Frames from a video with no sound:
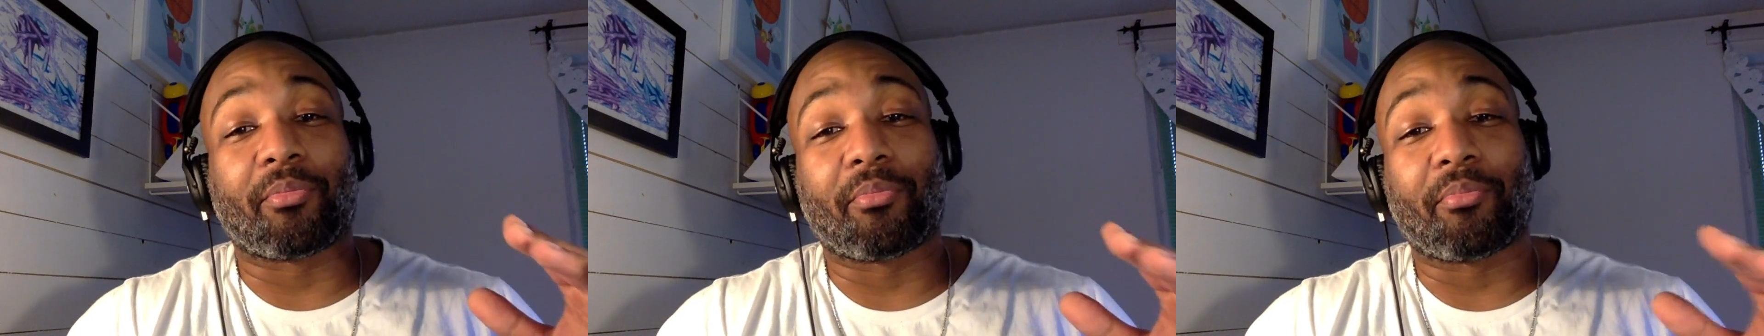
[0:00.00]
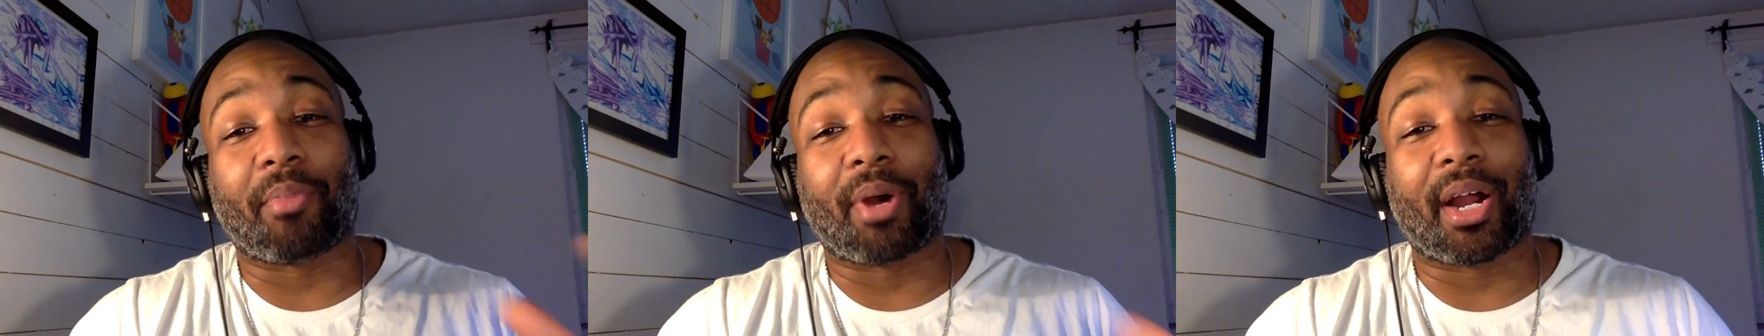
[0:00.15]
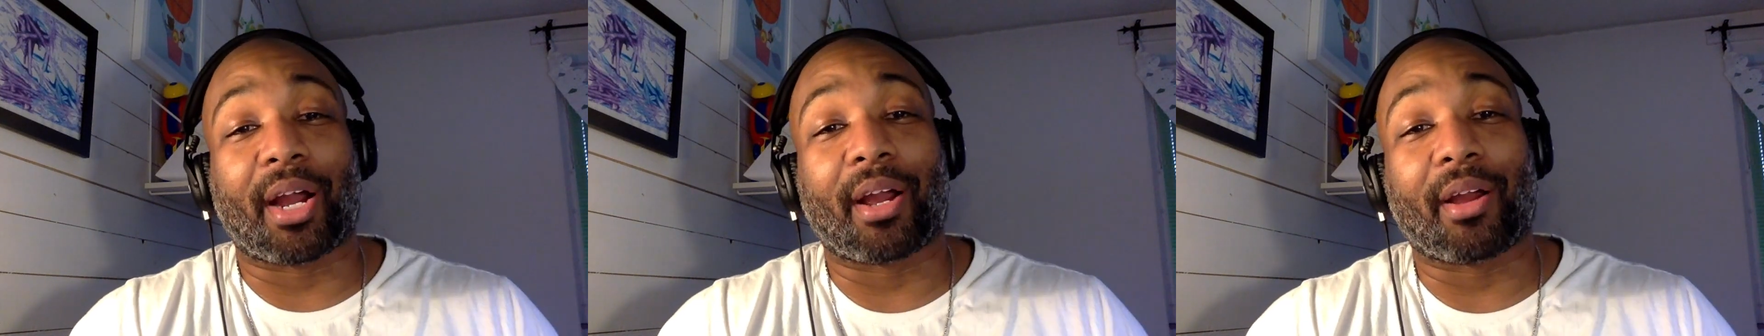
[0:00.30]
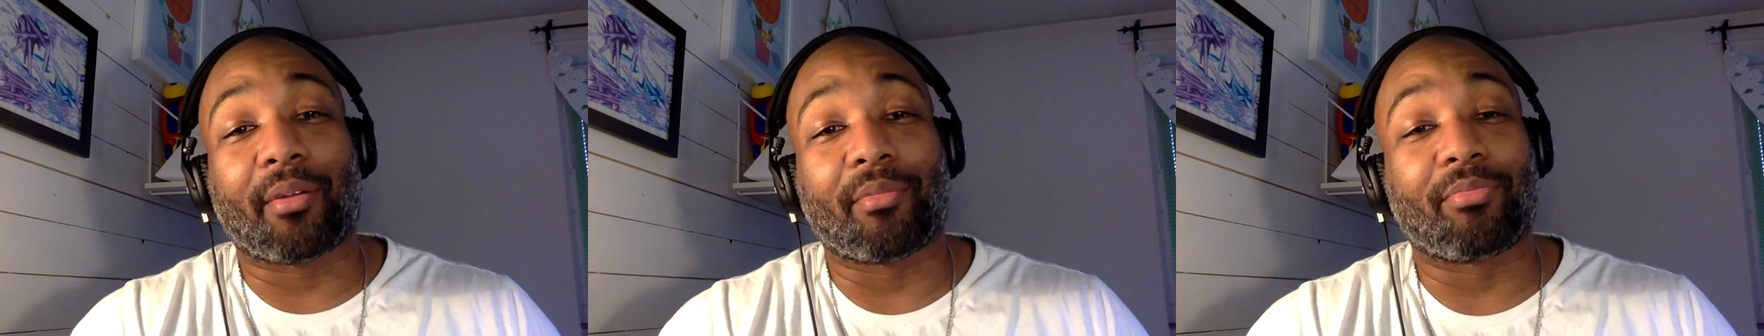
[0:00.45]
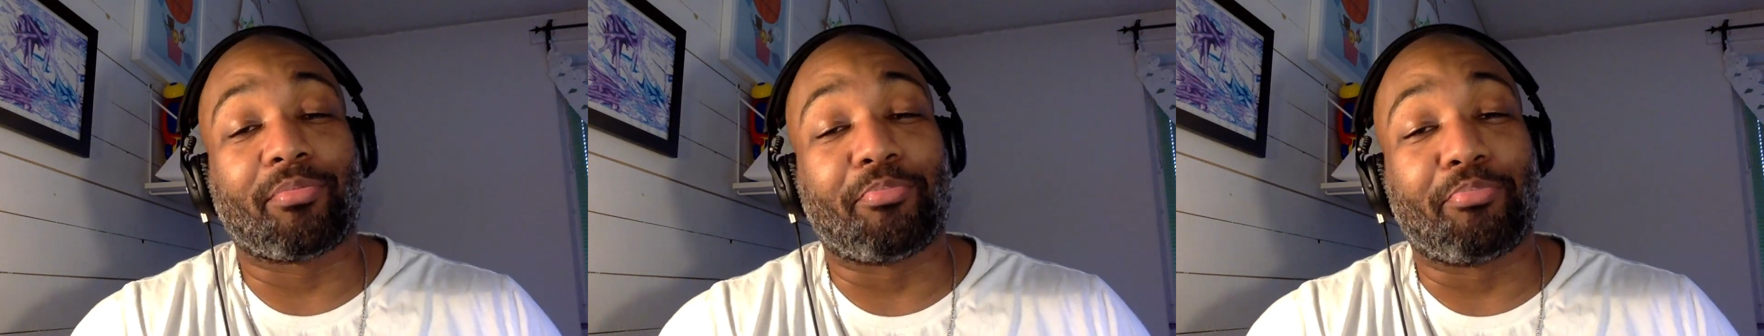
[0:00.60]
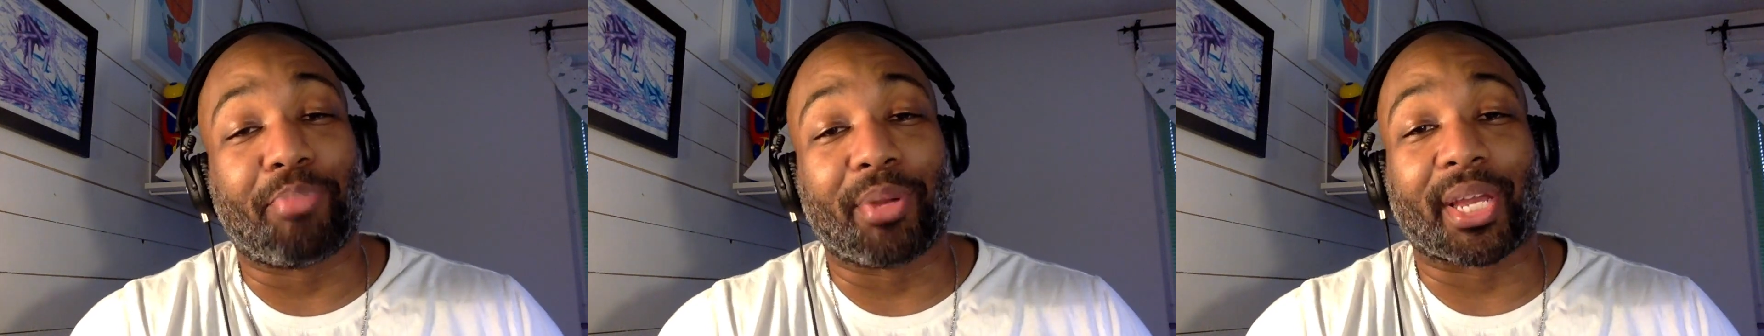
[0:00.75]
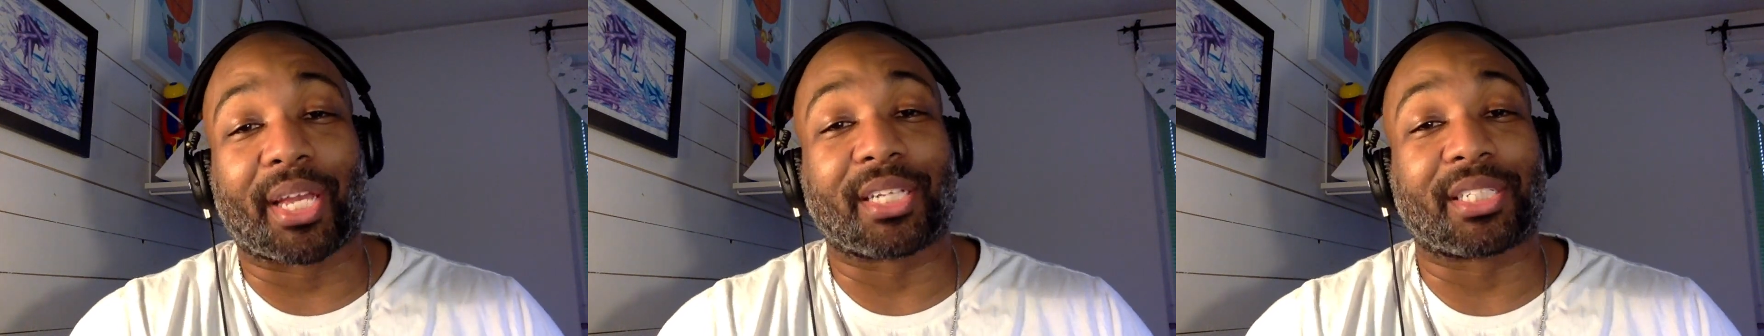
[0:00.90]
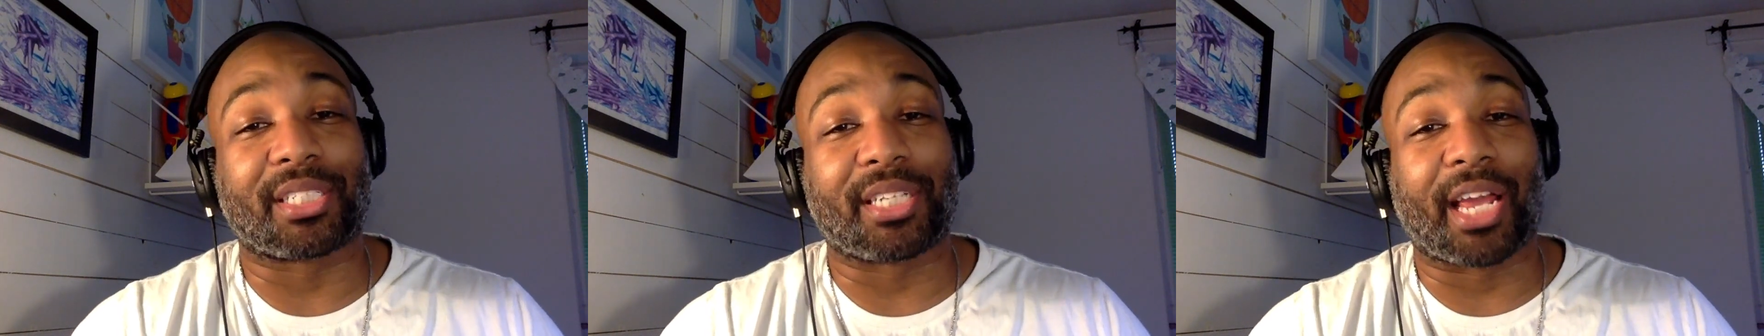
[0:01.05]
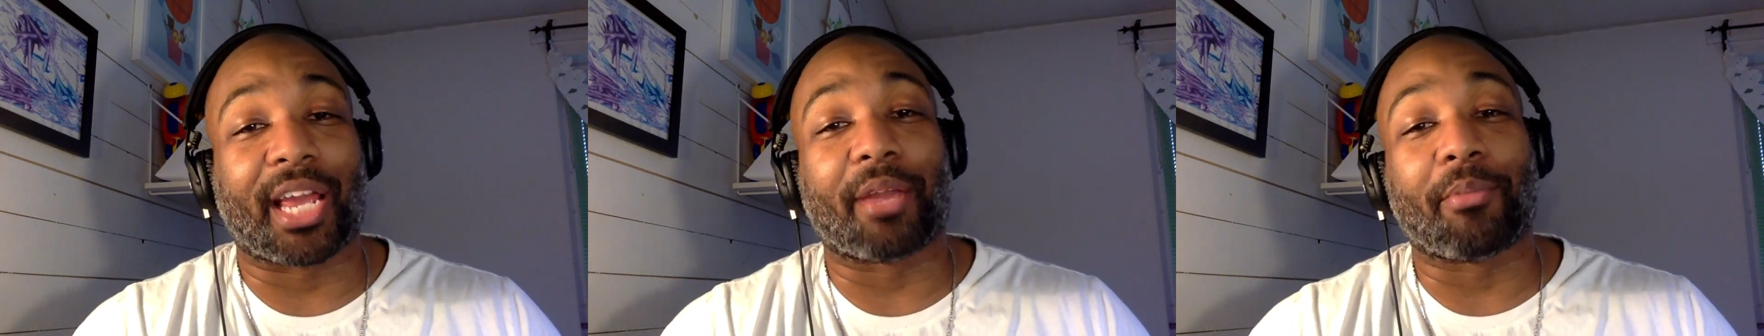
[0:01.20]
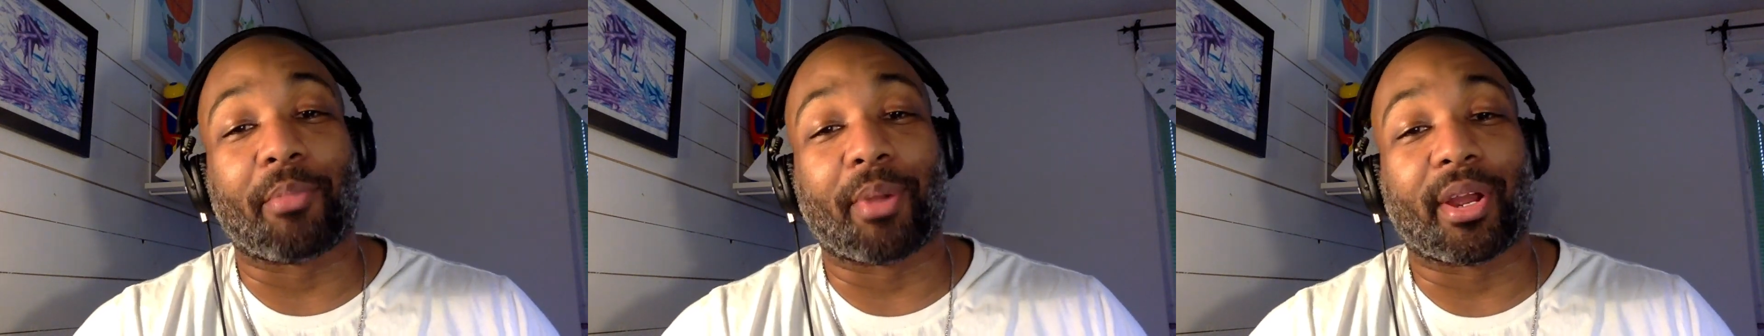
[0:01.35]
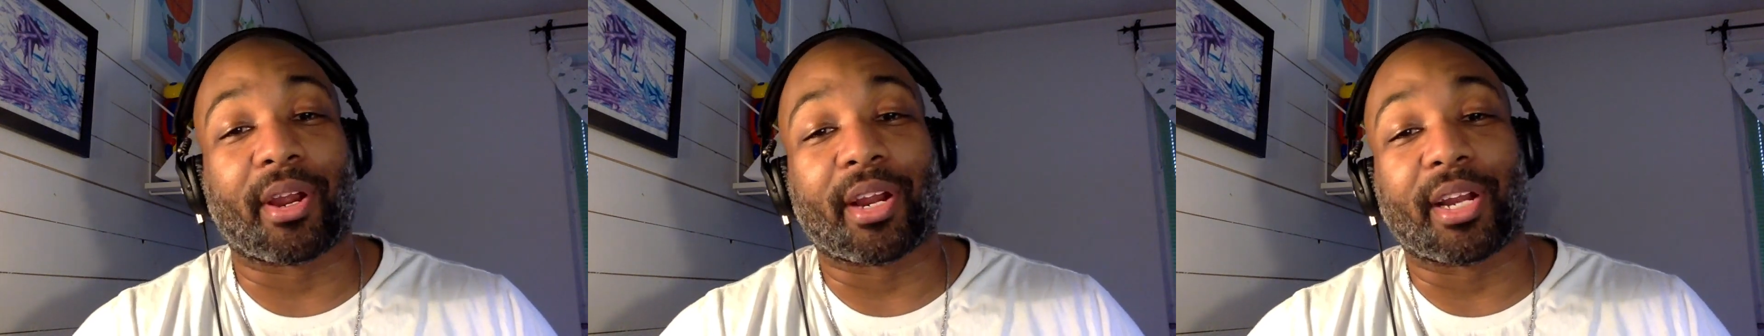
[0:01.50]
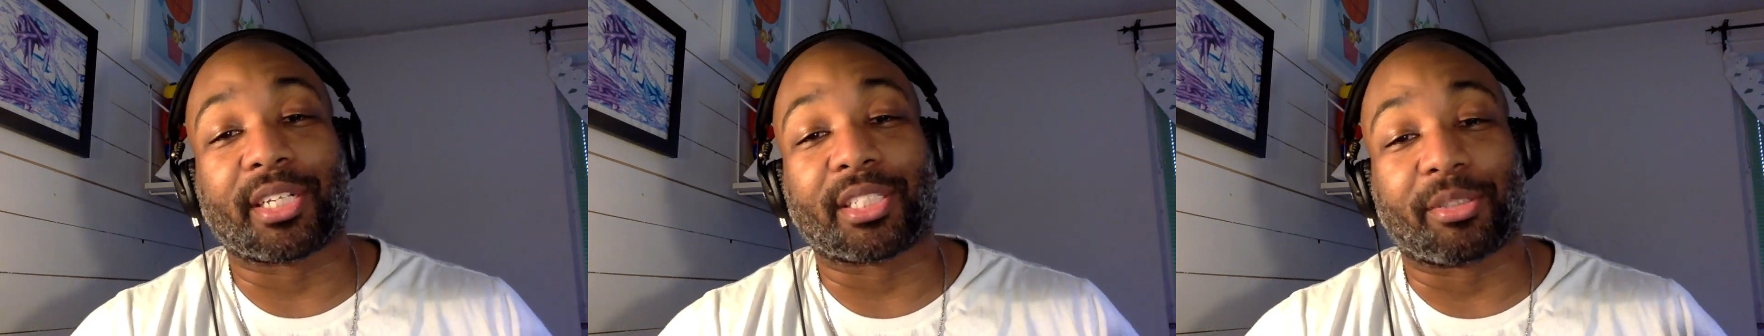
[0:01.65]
my biggest nightmare is